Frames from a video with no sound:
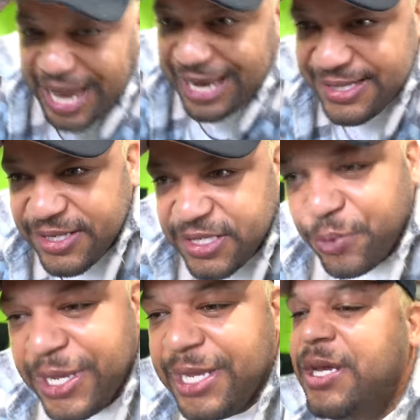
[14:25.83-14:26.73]
nice and
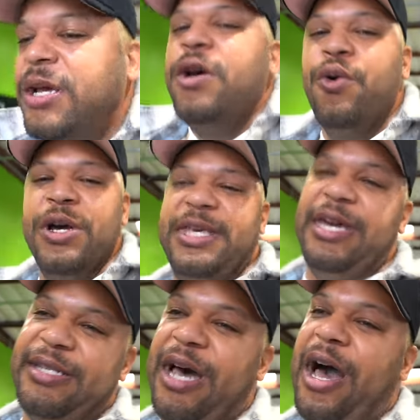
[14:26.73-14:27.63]
sweet with the
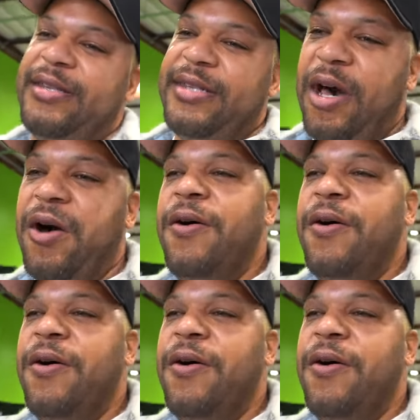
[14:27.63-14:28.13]
exhaust. So